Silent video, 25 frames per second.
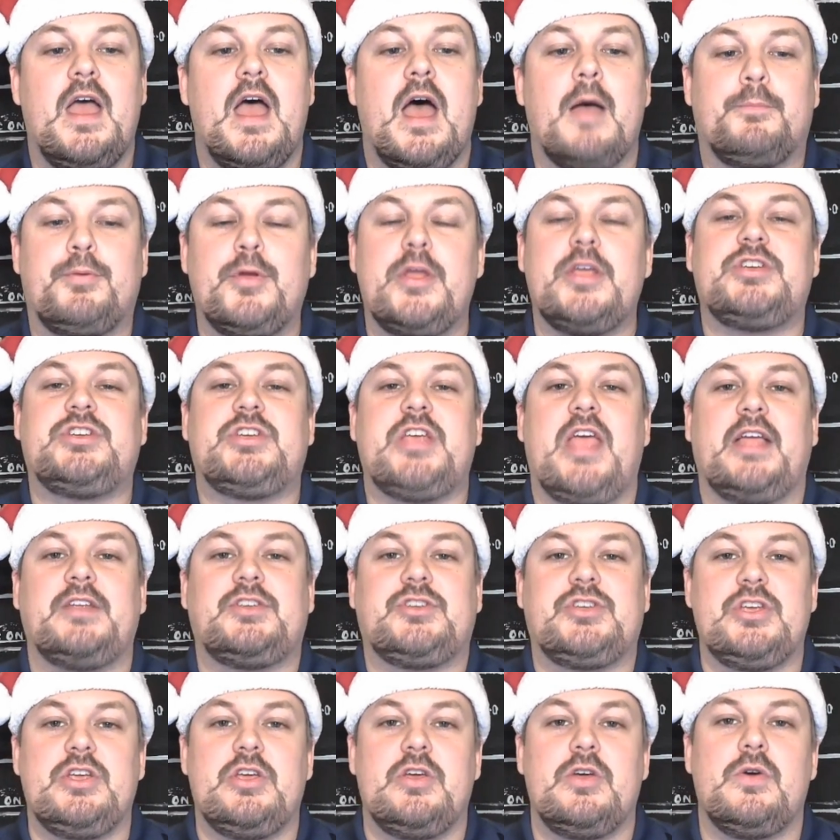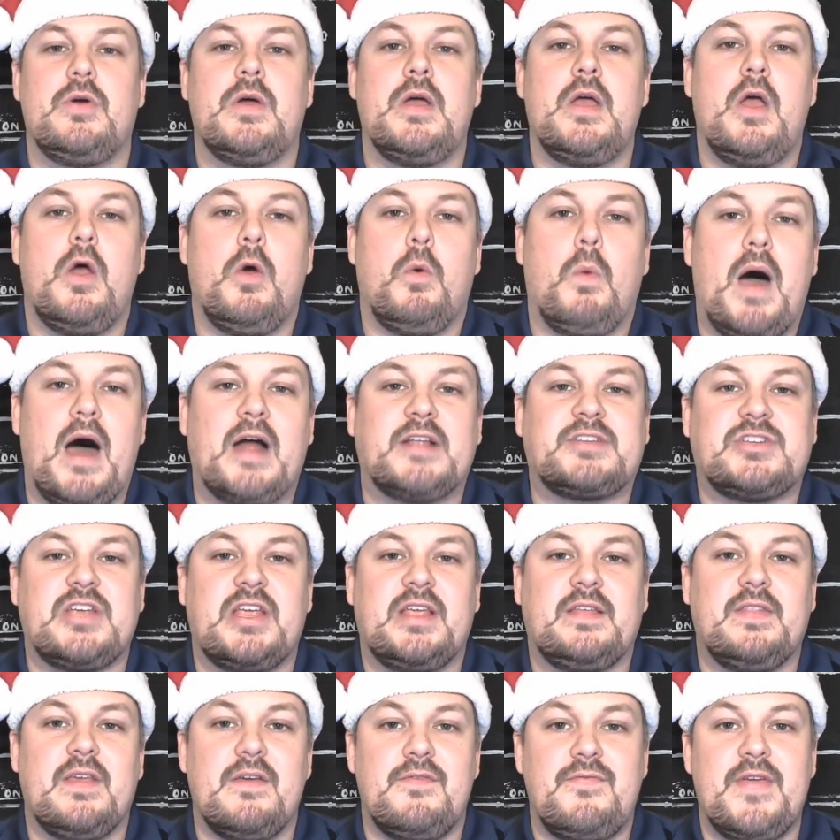Appreciate you
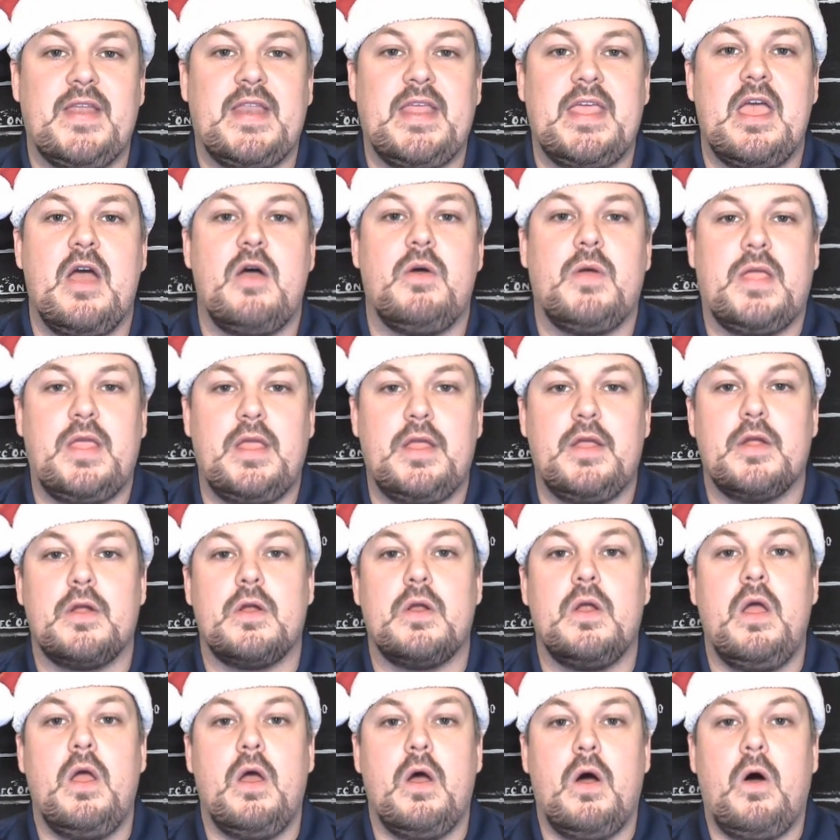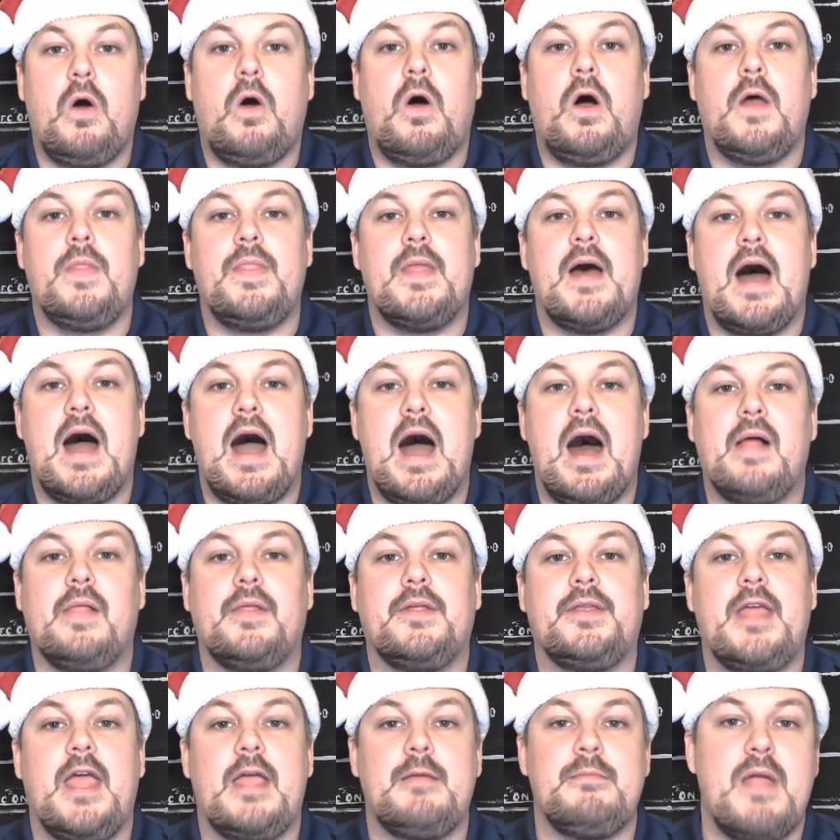watching the video here on the
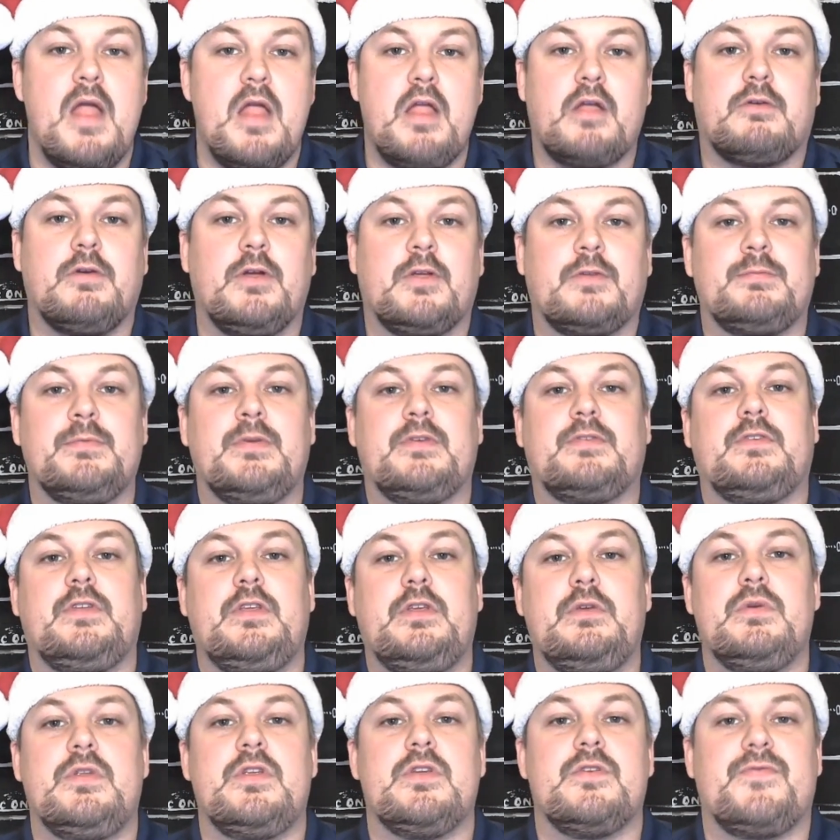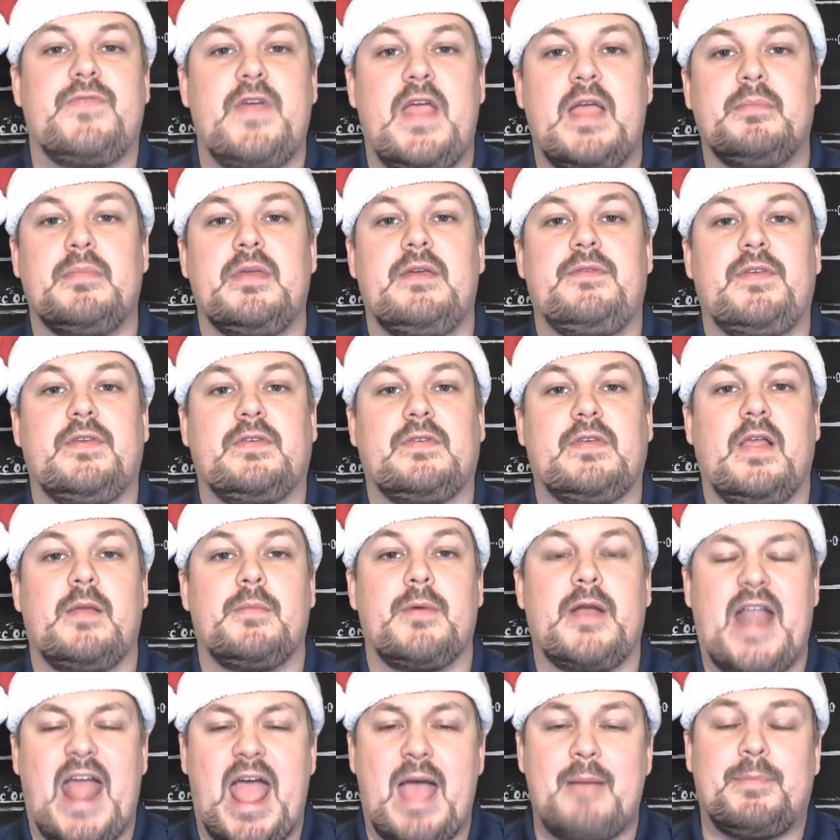holiday. Merry Christmas to you and your family if you
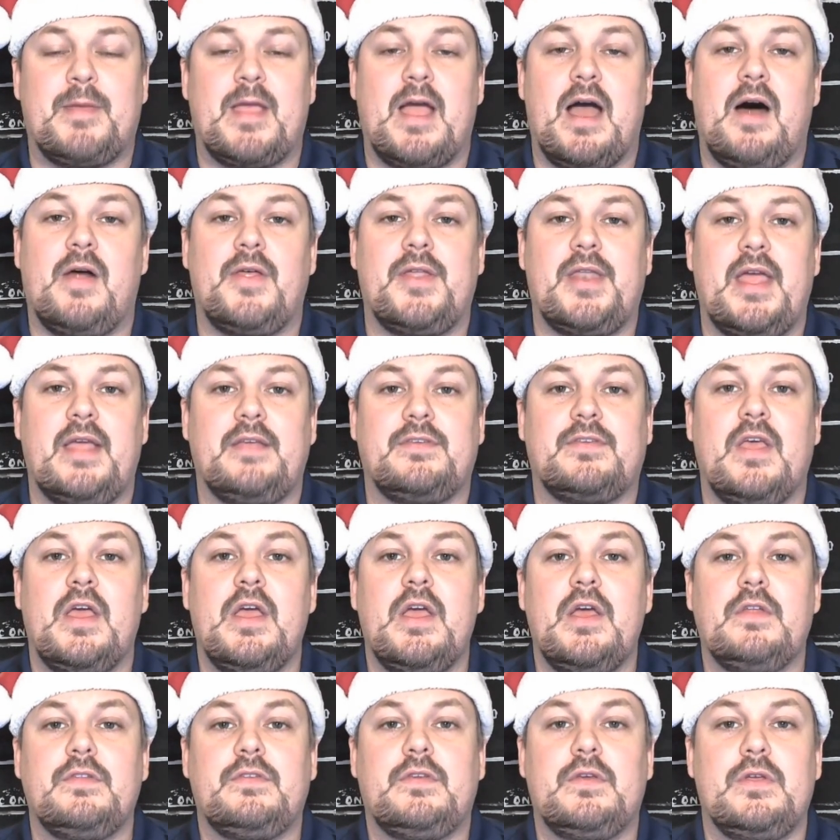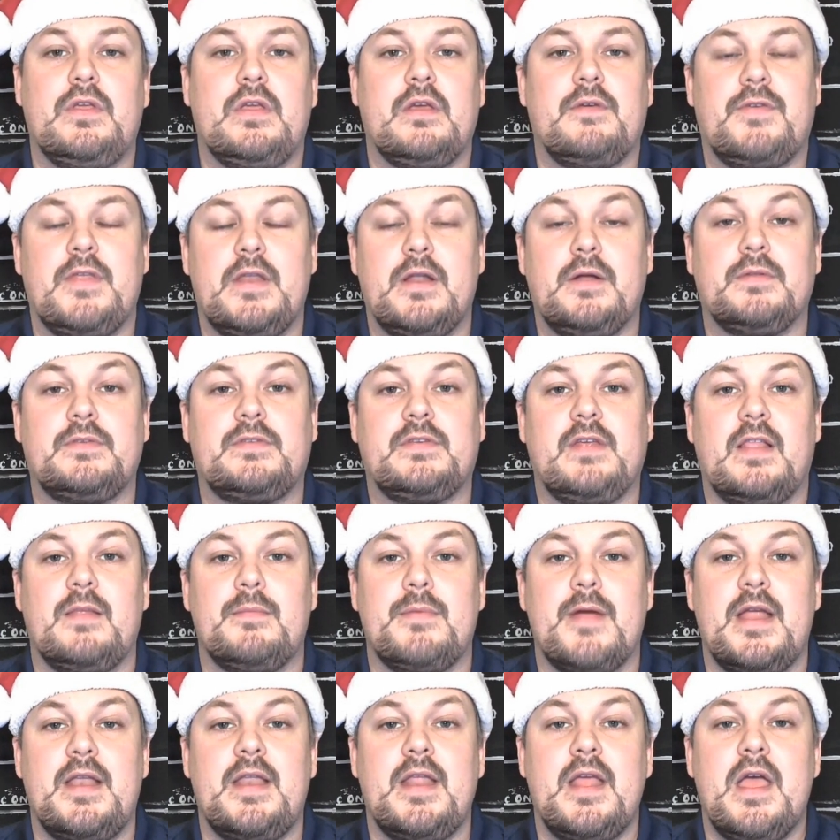celebrate. Happy holidays to you if you don't
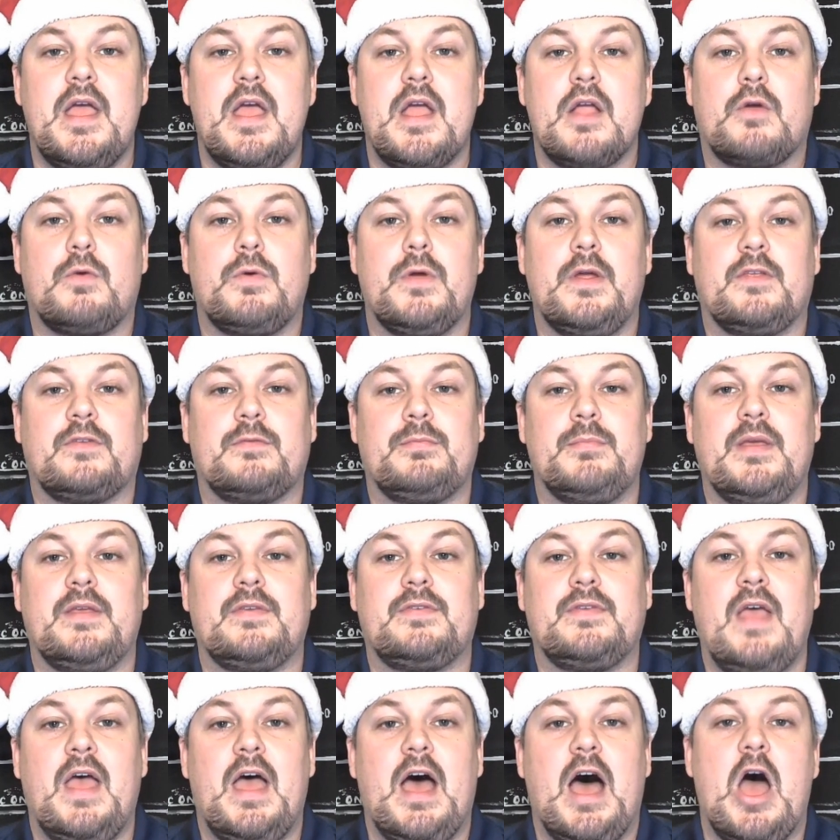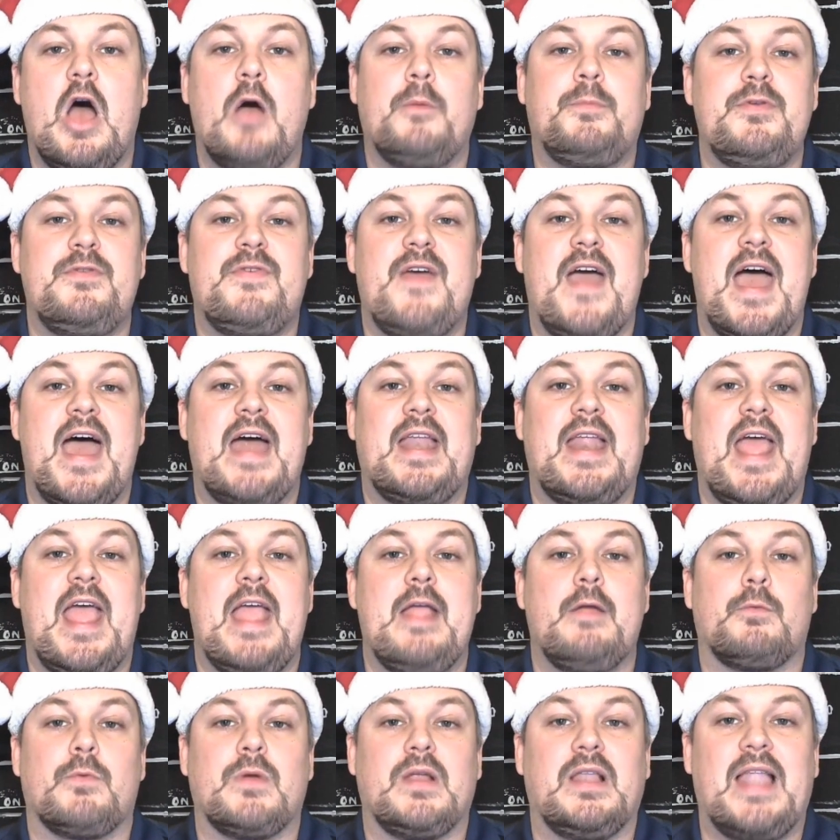celebrate Christmas. I hope you've had
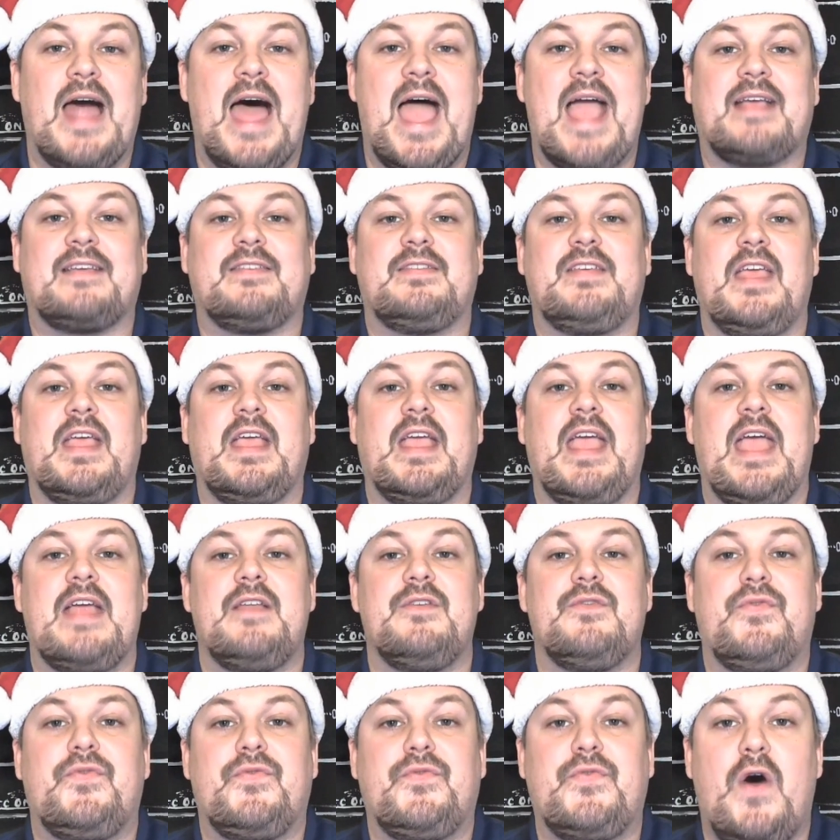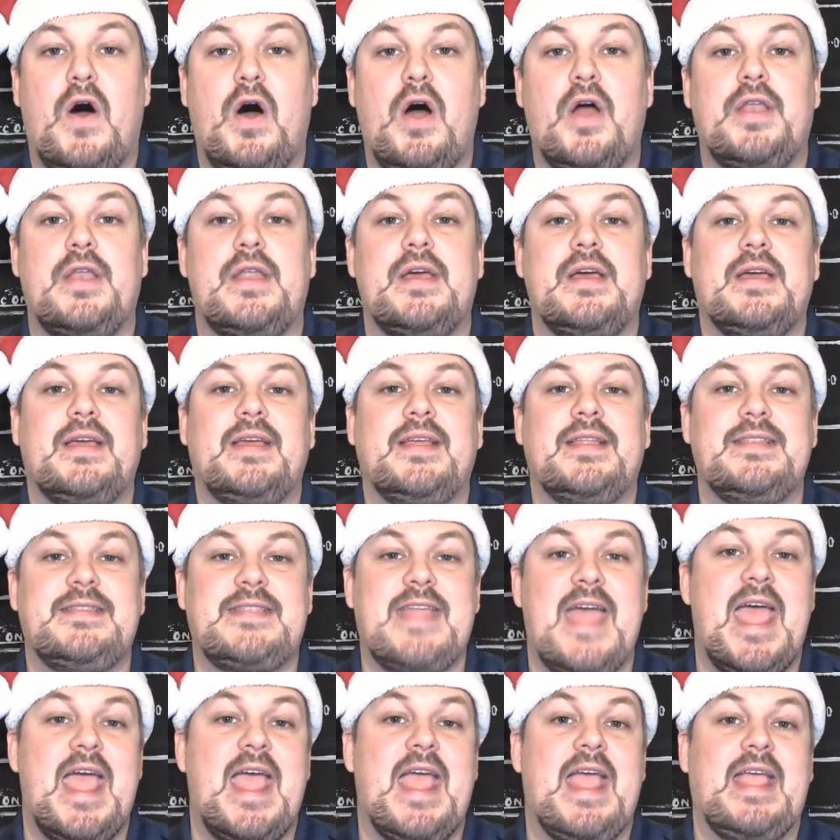a relaxing and fun
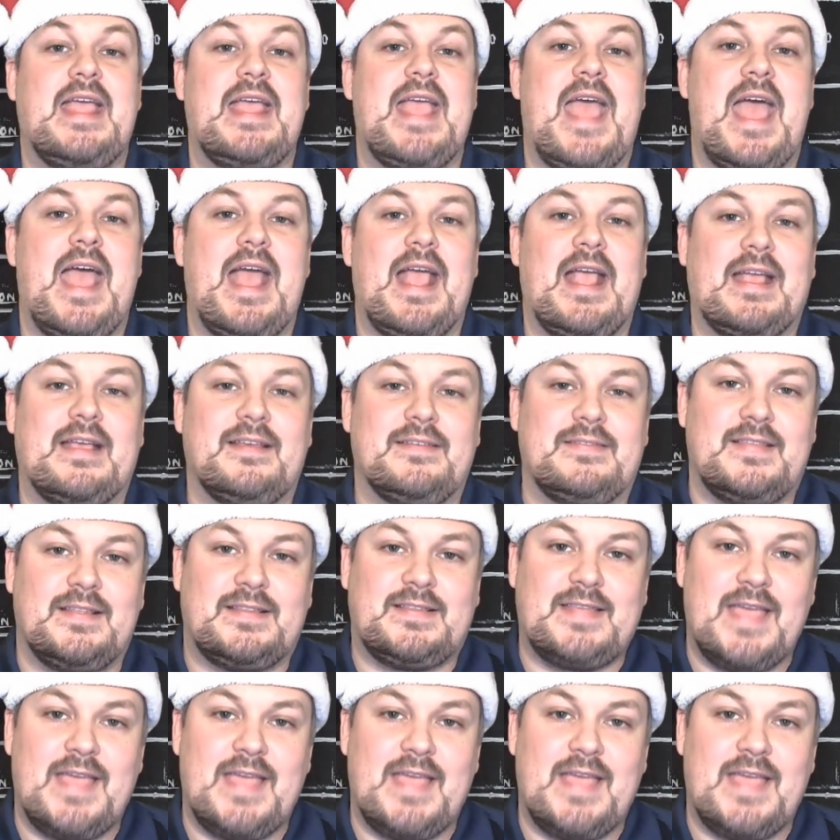day because the